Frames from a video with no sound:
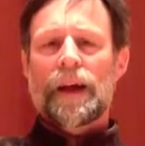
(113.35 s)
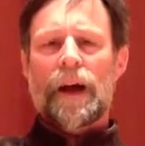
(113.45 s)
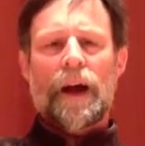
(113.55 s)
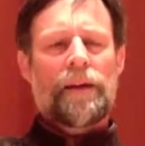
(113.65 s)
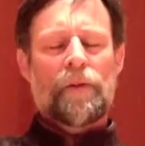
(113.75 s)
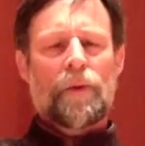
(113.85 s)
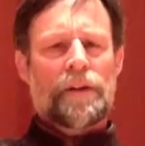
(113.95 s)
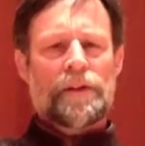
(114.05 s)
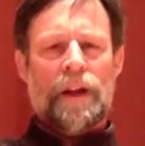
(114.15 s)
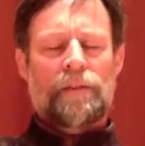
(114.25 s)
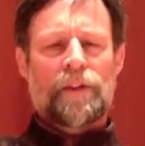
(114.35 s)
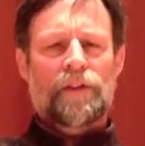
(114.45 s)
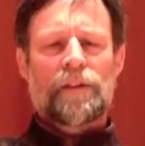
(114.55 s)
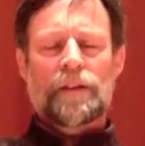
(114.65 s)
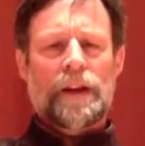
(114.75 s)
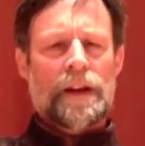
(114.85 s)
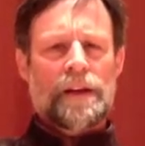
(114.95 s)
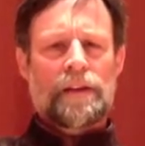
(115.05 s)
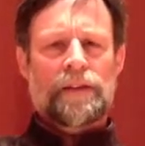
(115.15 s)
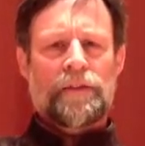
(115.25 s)
I haven't watched television since
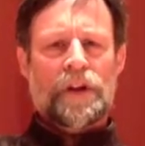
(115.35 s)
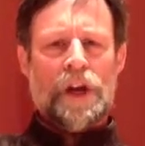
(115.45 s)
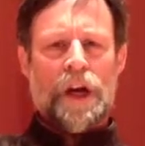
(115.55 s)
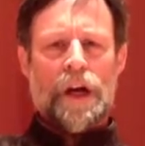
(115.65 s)
1979,